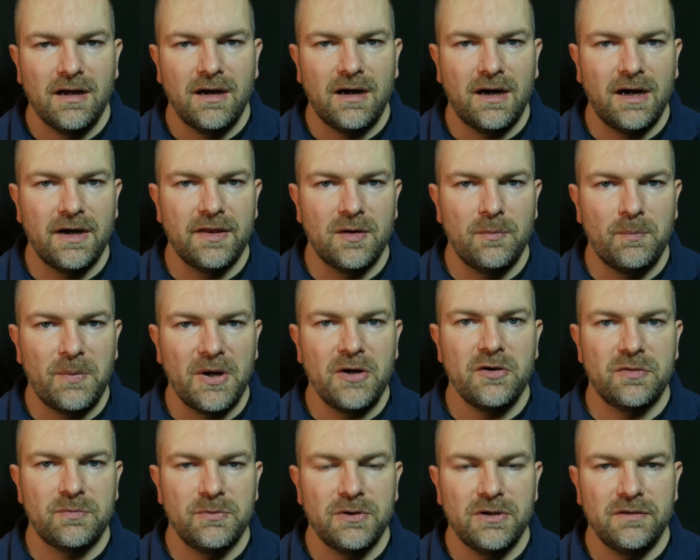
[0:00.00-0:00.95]
either
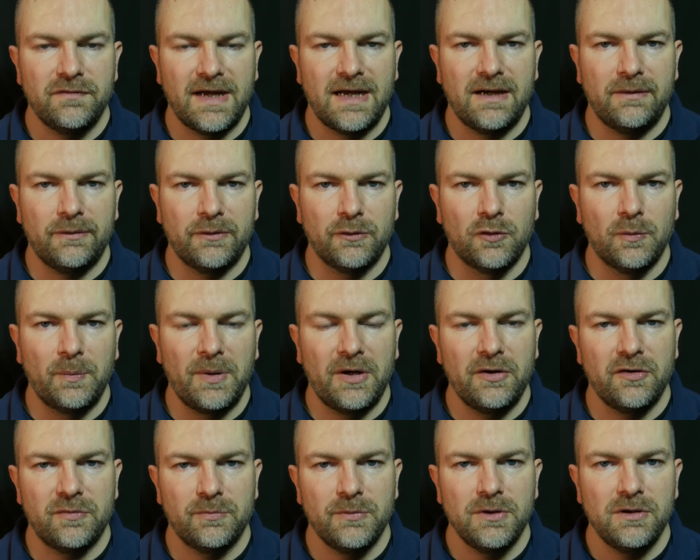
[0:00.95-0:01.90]
both move out or
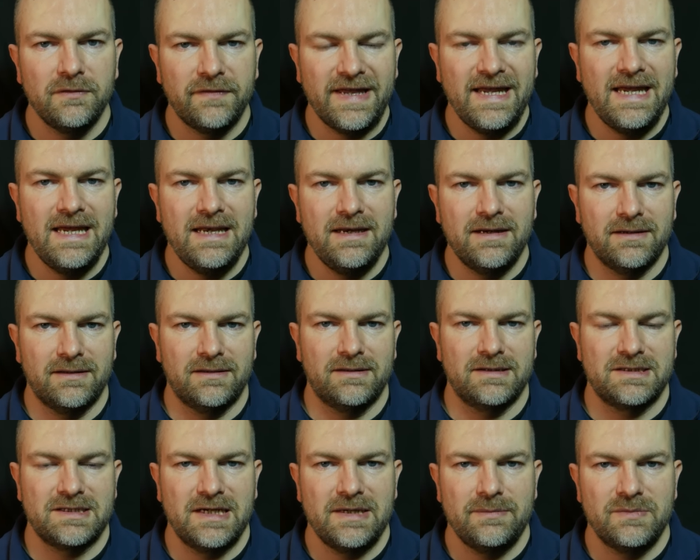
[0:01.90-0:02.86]
both move in at the
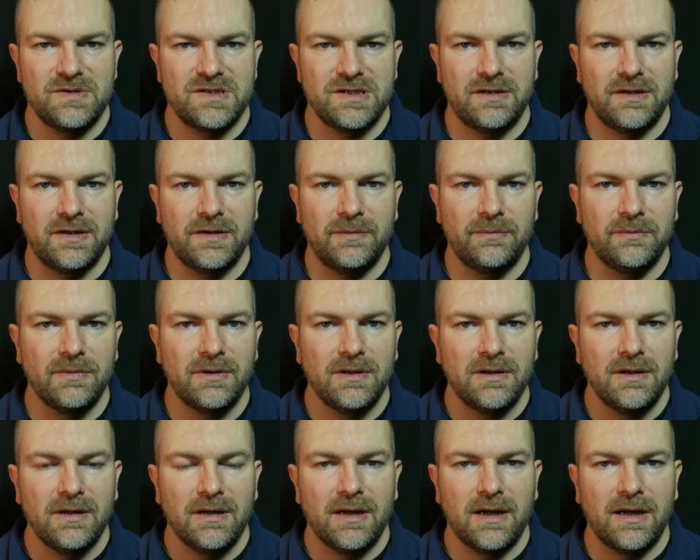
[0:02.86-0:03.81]
same time
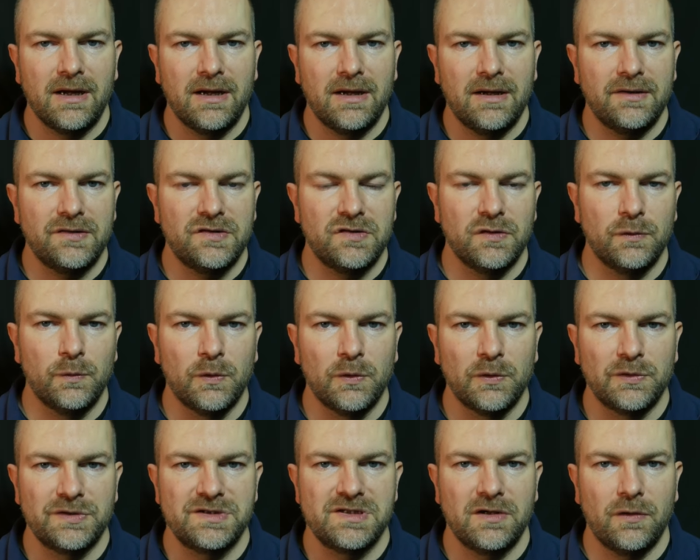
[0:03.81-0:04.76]
uh,
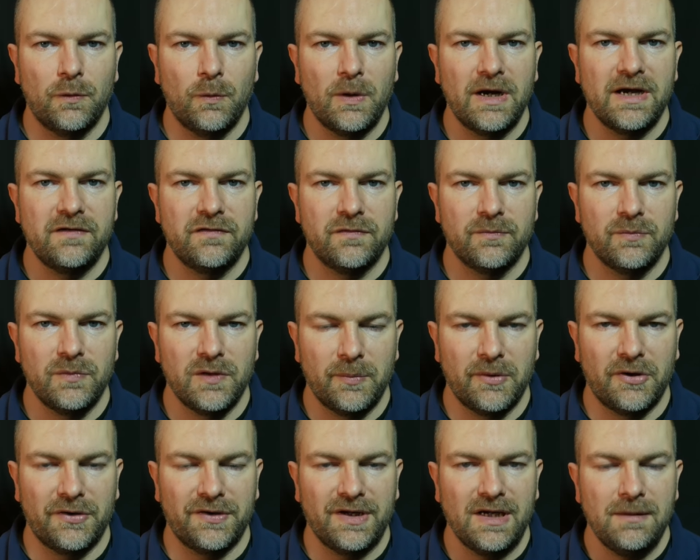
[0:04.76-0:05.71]
towards and away from the
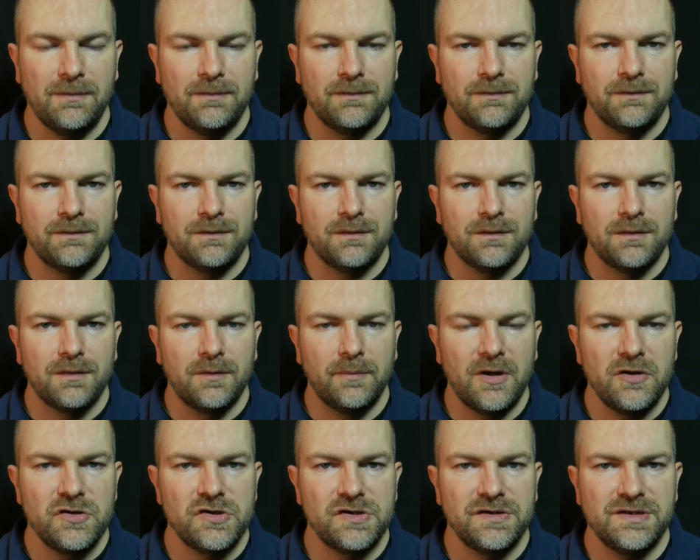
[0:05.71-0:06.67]
body. The
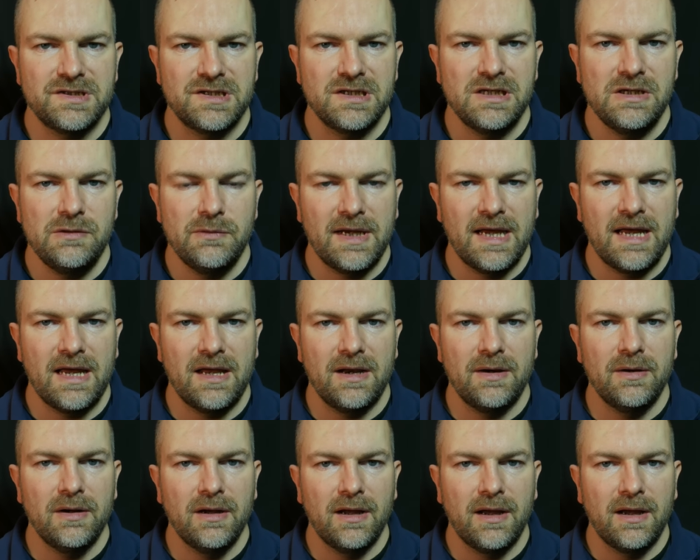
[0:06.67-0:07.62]
motions that you get
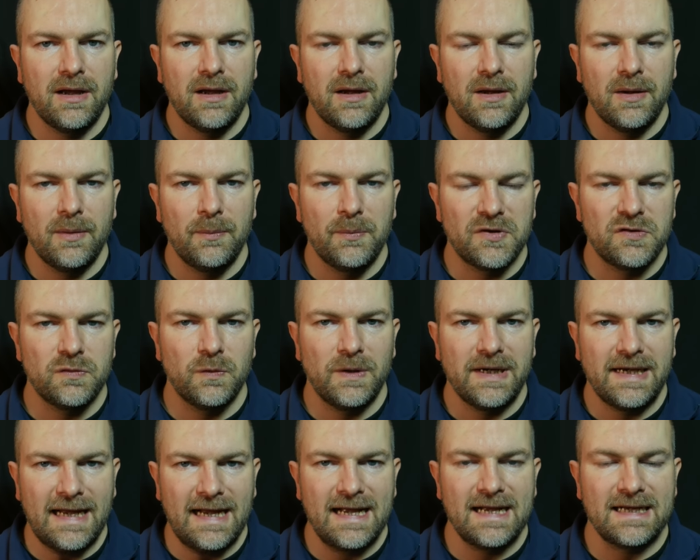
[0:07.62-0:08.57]
uh,
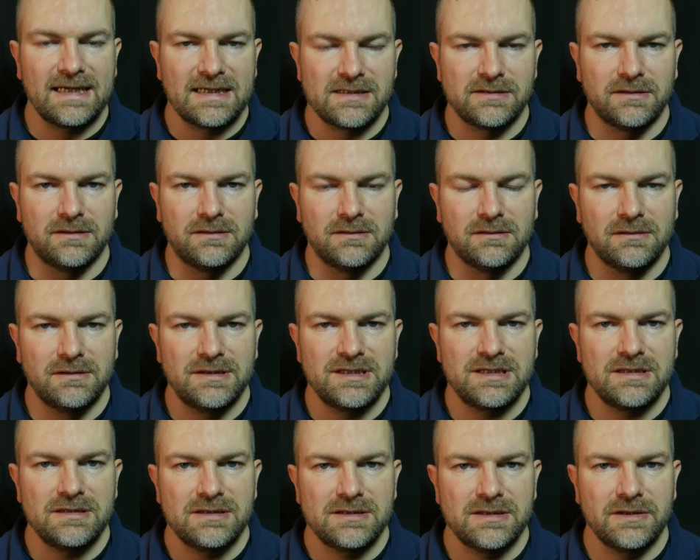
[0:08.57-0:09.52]
between
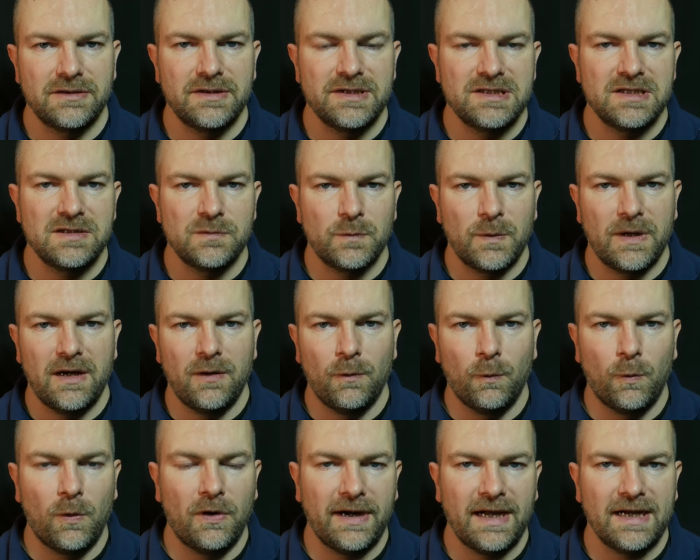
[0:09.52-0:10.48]
axles, so this is where
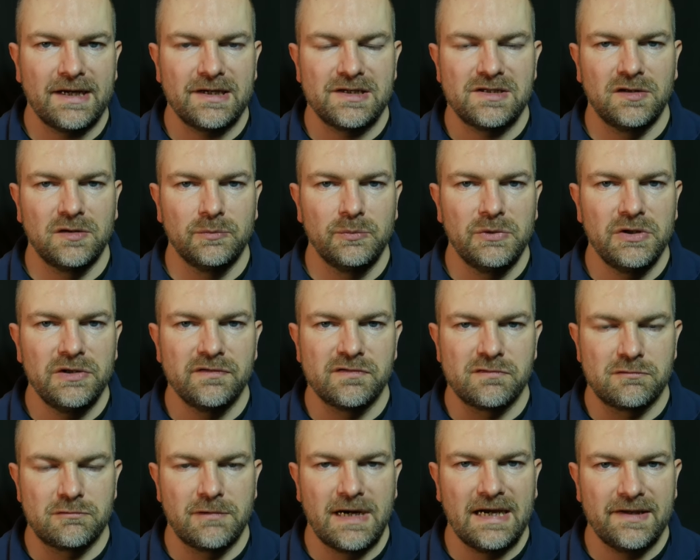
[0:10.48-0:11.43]
one axle
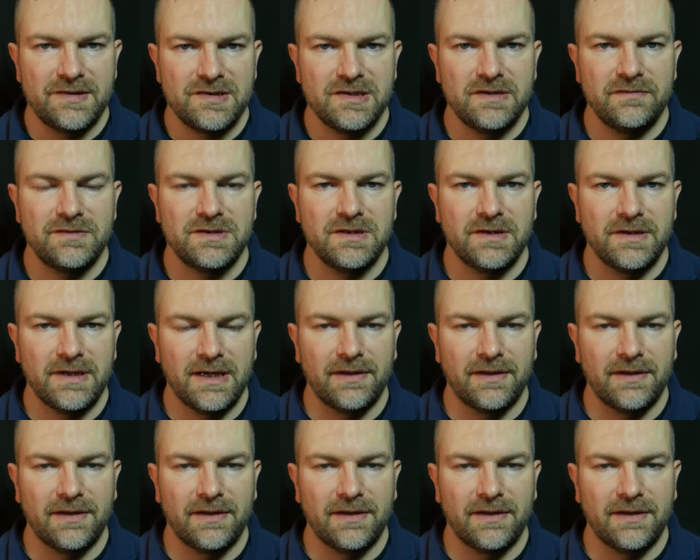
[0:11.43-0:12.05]
moves relative to the